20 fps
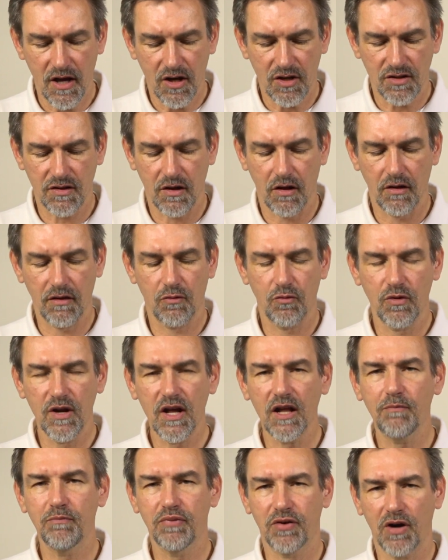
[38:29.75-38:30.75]
So the
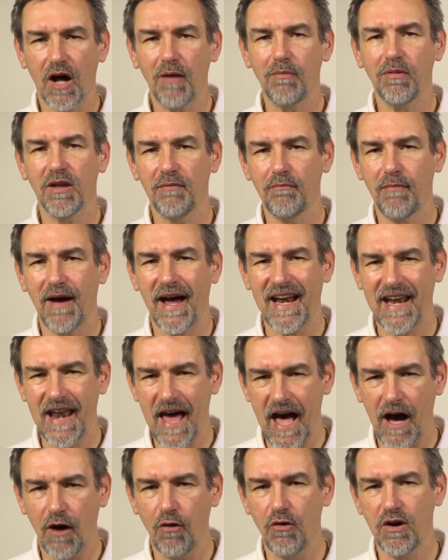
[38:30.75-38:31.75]
real problem by
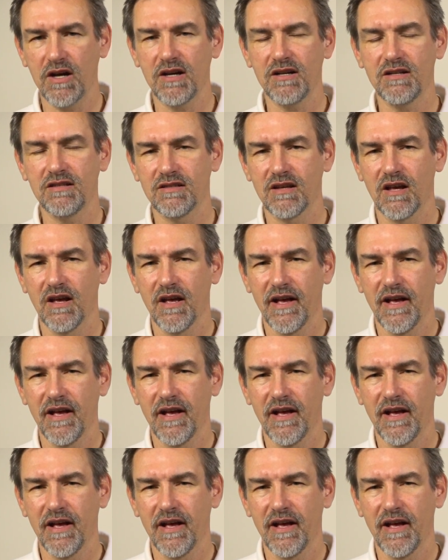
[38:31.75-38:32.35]
now is